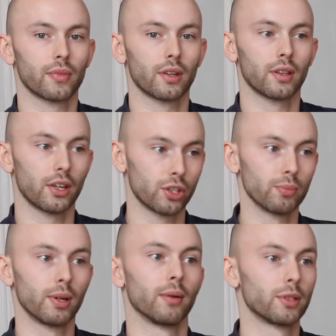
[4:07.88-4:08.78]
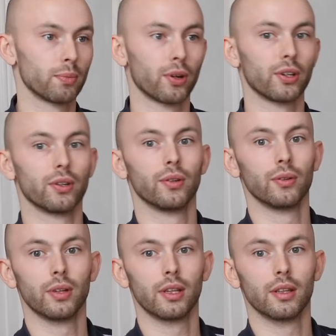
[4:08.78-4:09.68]
They should be able to point
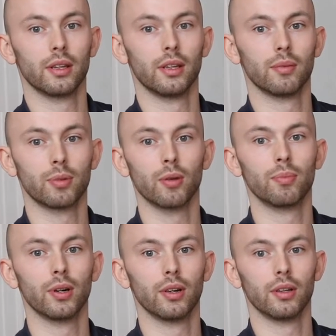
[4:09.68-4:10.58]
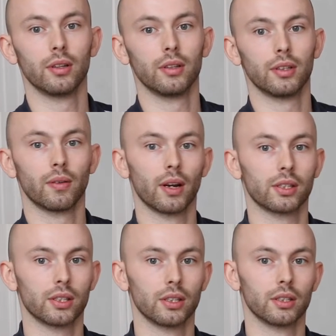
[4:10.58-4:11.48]
you in the appropriate
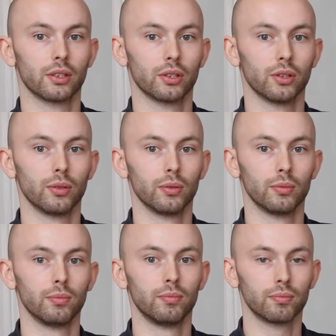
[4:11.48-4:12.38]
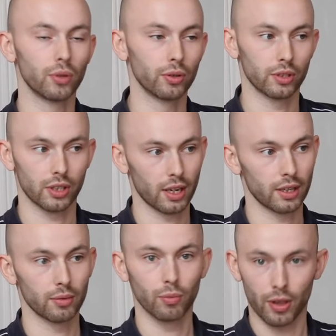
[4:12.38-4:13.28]
direction to
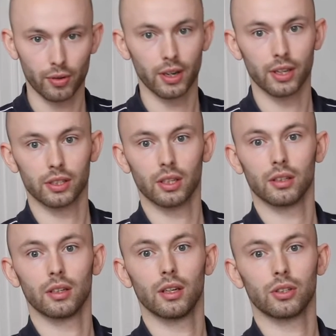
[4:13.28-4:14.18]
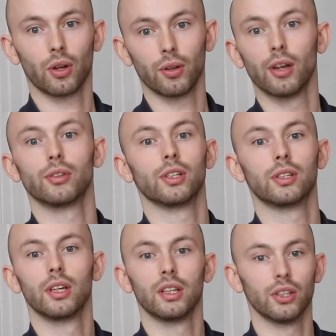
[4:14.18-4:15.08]
understanding whether it is a scoliosis,
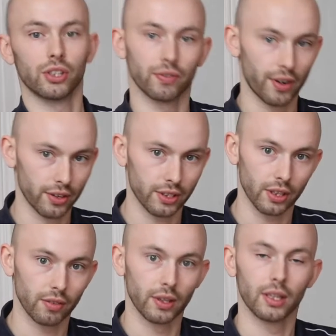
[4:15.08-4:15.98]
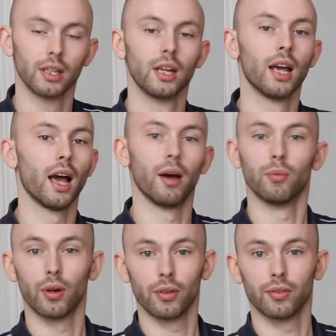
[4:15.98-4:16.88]
the severity of it, and
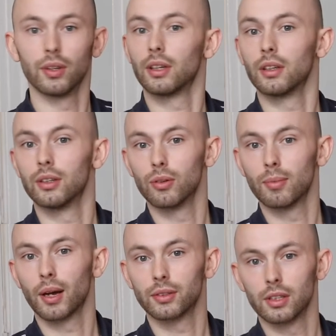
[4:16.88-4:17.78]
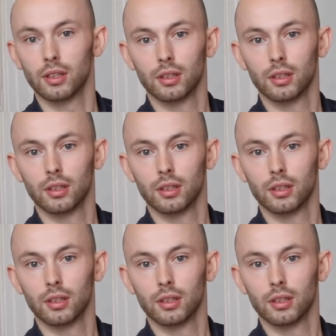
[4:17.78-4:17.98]
what they can do about it.